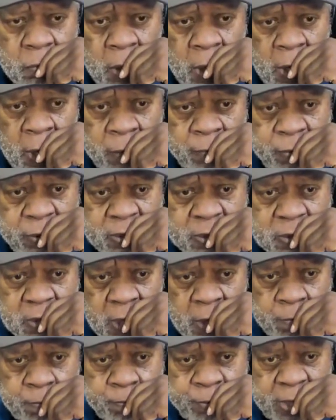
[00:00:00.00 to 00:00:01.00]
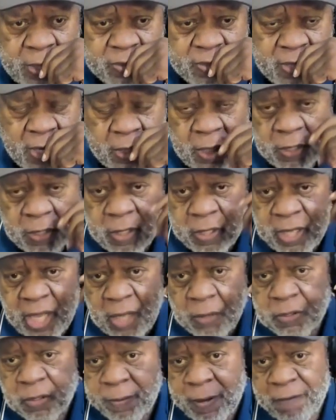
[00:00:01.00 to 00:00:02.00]
Uh, this uh, piece I did
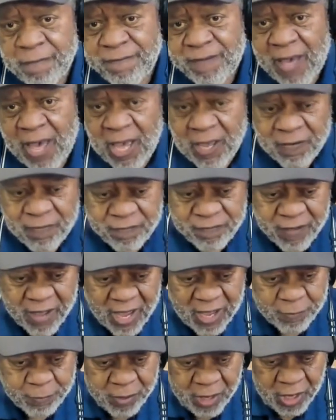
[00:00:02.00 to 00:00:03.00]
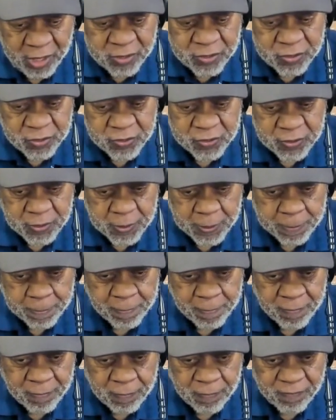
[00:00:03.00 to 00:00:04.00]
today was about five five pages.
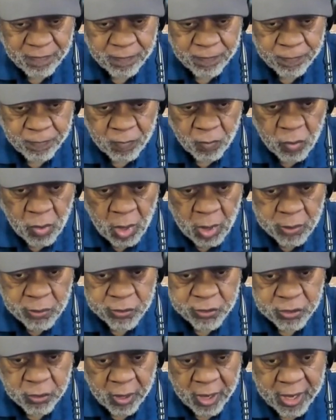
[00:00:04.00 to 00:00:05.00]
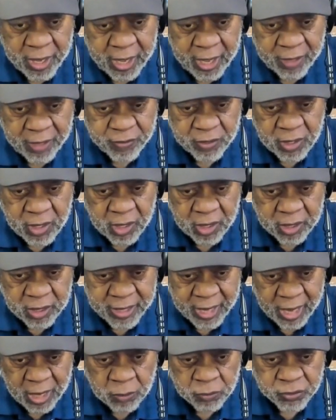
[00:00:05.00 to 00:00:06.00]
So I had to cut it
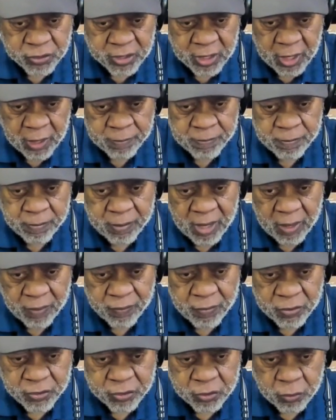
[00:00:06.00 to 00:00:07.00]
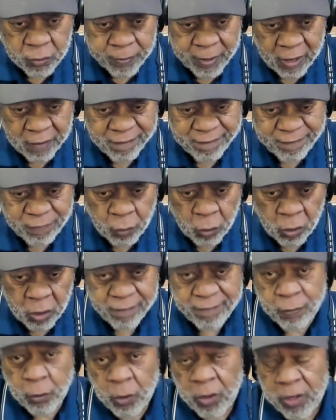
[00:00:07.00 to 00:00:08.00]
down some to about
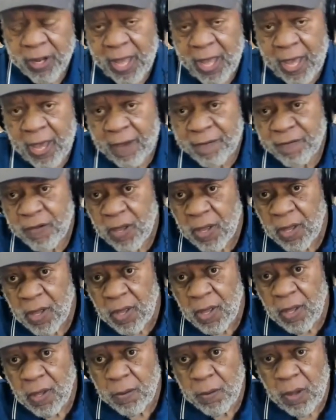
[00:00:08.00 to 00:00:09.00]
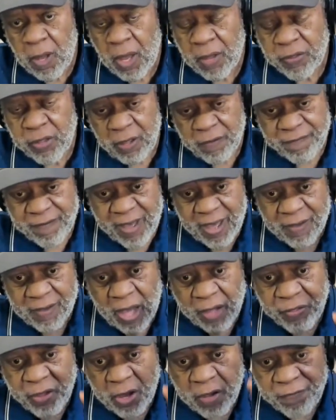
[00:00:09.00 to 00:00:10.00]
four, four and a half. I think five,
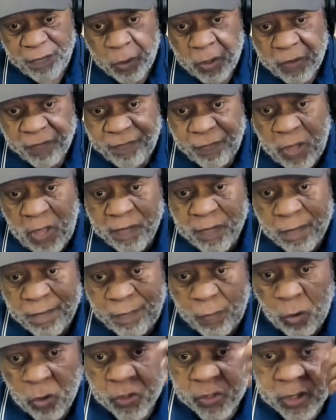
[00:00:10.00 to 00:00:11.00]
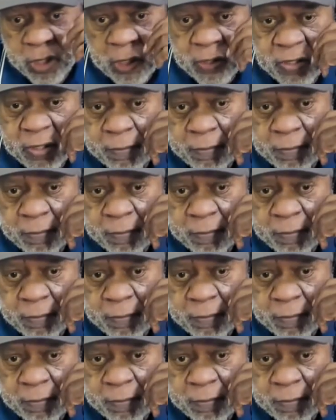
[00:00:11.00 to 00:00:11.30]
I think four, even four is, is